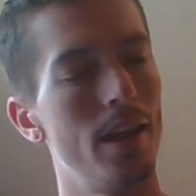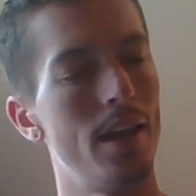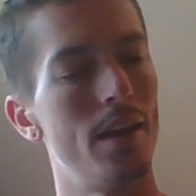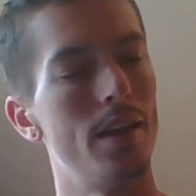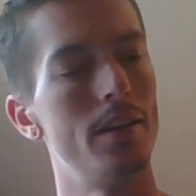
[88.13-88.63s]

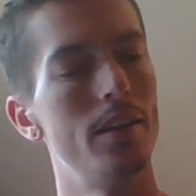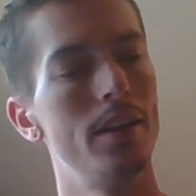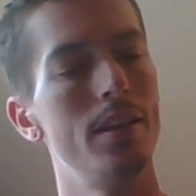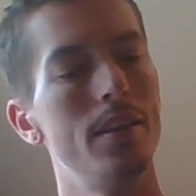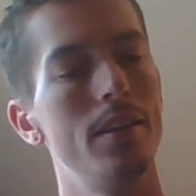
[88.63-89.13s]
And
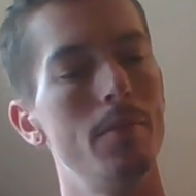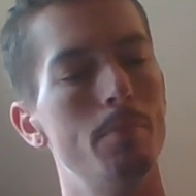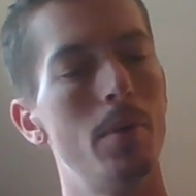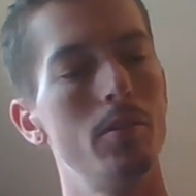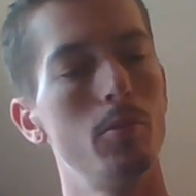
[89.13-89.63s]

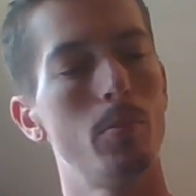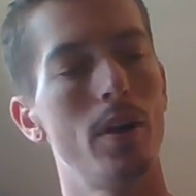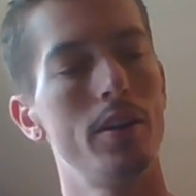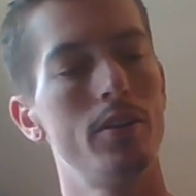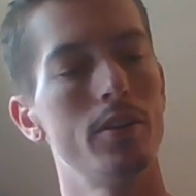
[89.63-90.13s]
in muzzle
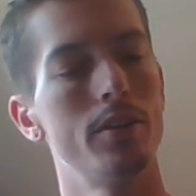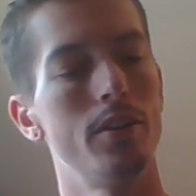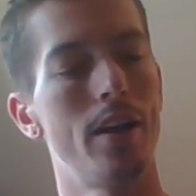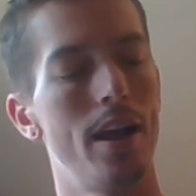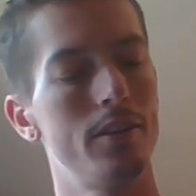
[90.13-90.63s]
pressure,
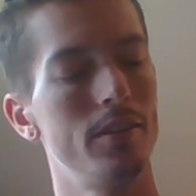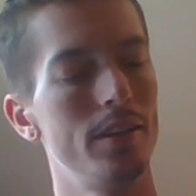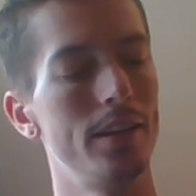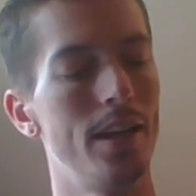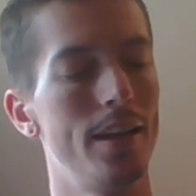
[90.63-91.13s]
you're
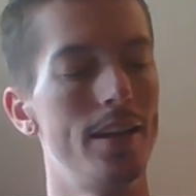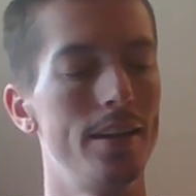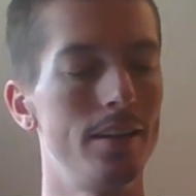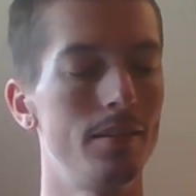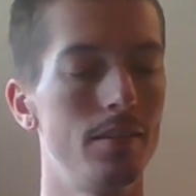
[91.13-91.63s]
actually
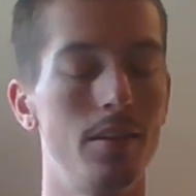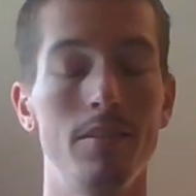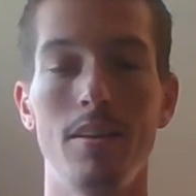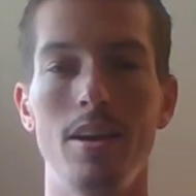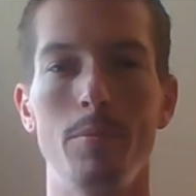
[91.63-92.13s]
getting the
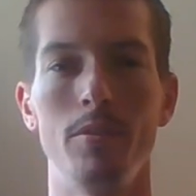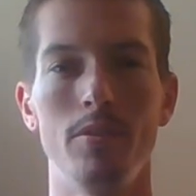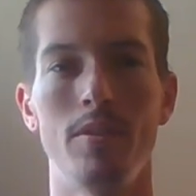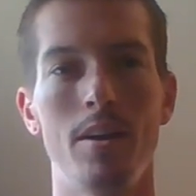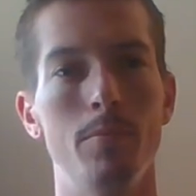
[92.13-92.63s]
same as
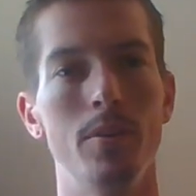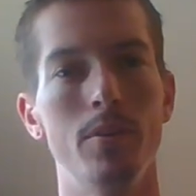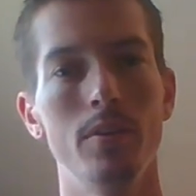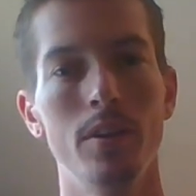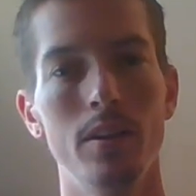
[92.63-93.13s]
a 10
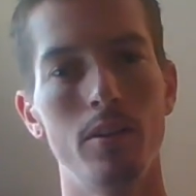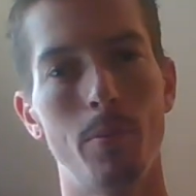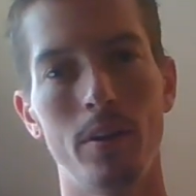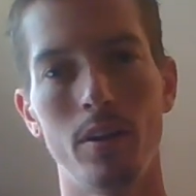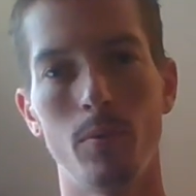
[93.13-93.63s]
mil,
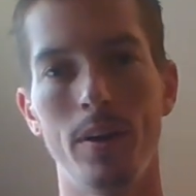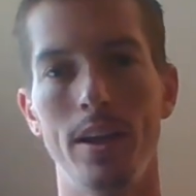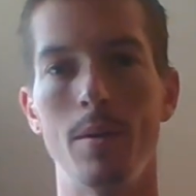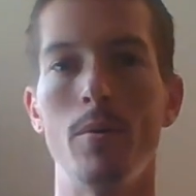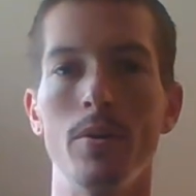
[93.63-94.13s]
depending on what
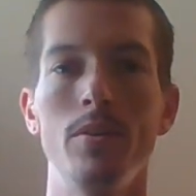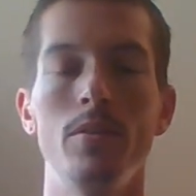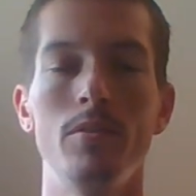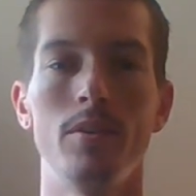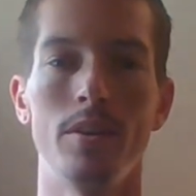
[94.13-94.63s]
ammo you're
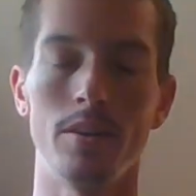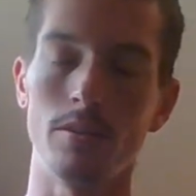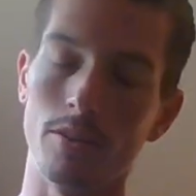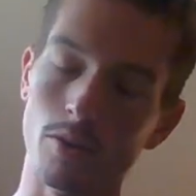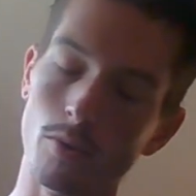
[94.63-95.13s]
using,
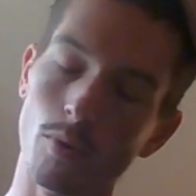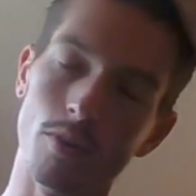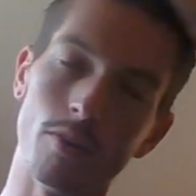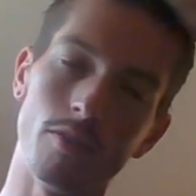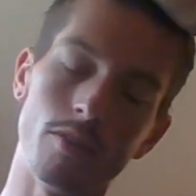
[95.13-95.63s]

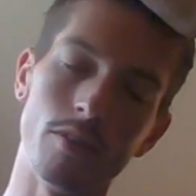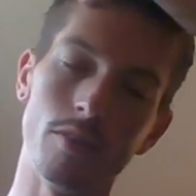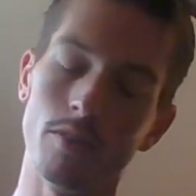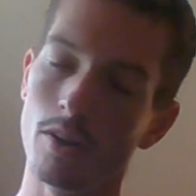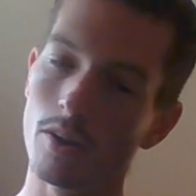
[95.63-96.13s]
whether it's
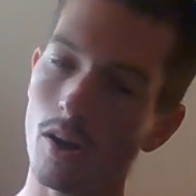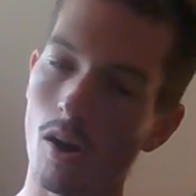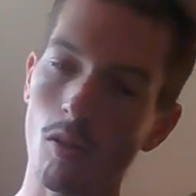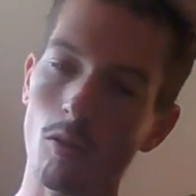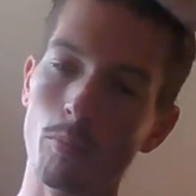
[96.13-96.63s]
a
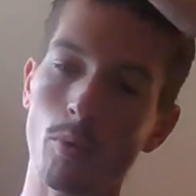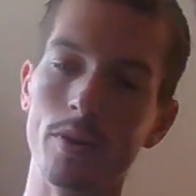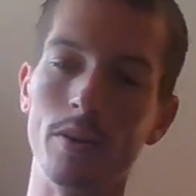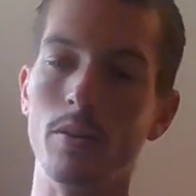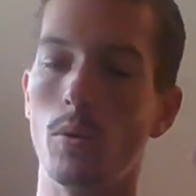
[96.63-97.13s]
hollow
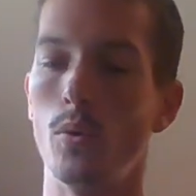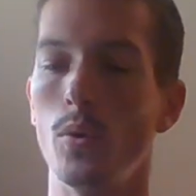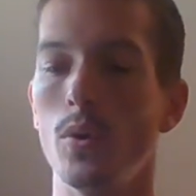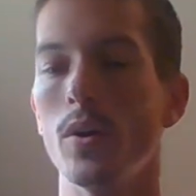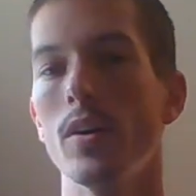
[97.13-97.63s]
point
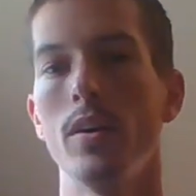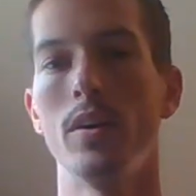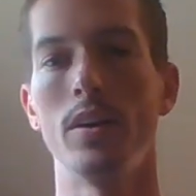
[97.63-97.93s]
or